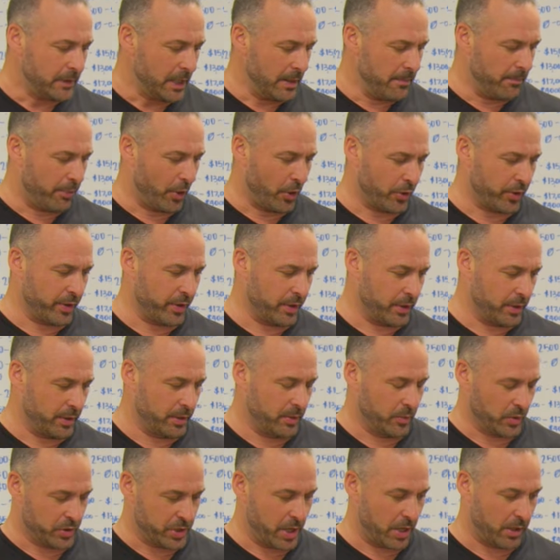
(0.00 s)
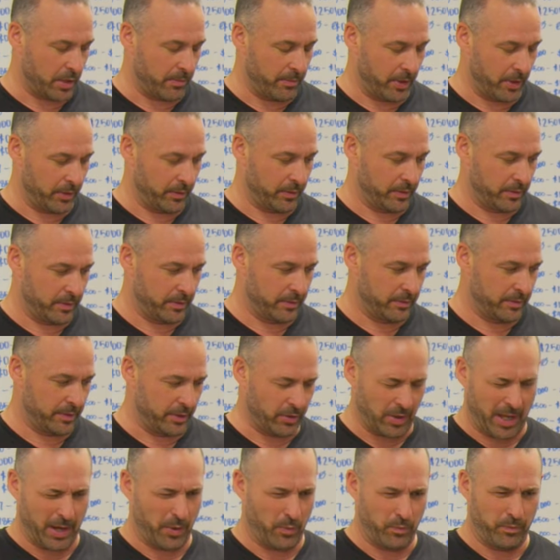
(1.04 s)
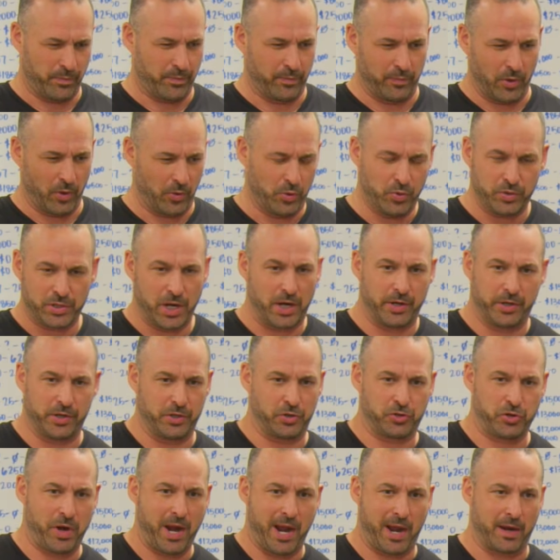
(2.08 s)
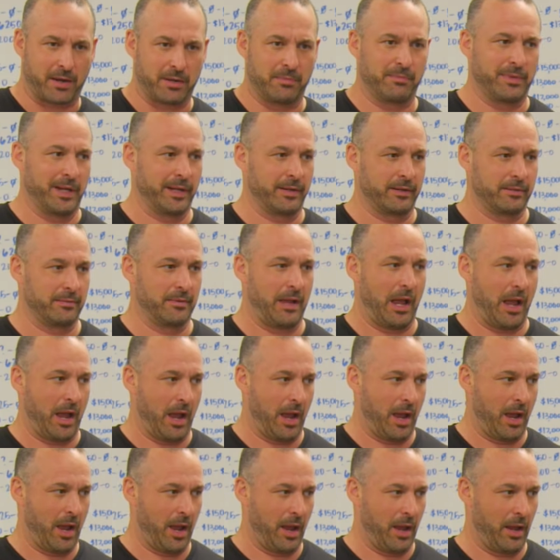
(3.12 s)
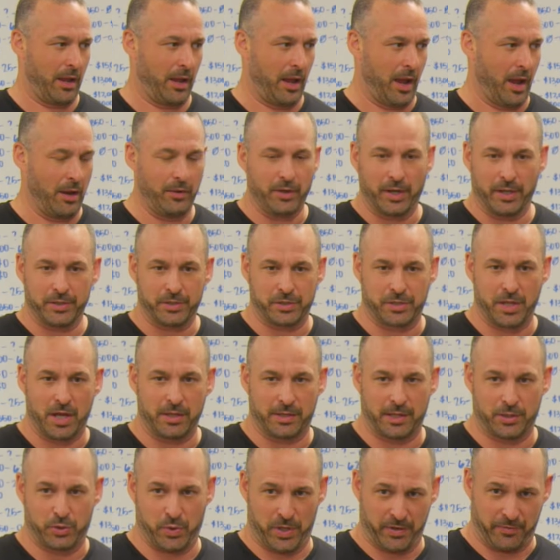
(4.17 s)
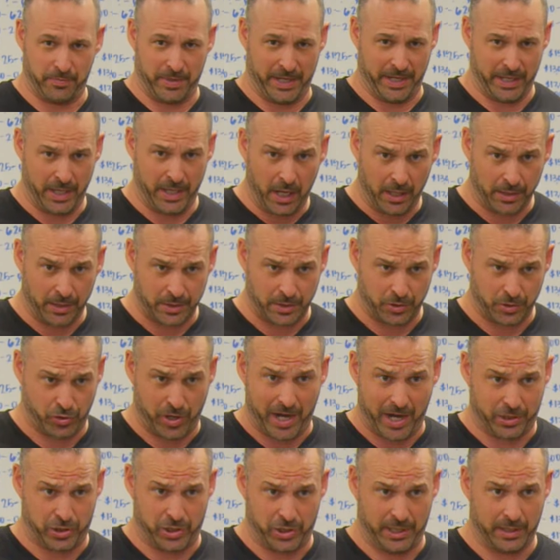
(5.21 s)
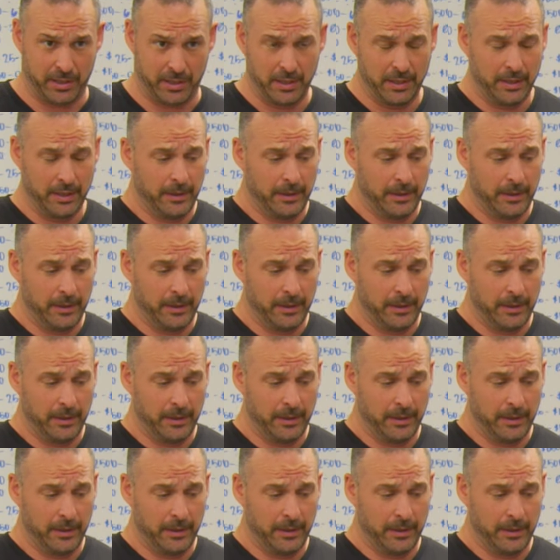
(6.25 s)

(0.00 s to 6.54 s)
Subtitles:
And part of the, we're talking about, you know, like, well, who taught you to track? I'm like, I don't know. I just thought that's what everybody does, is track shit.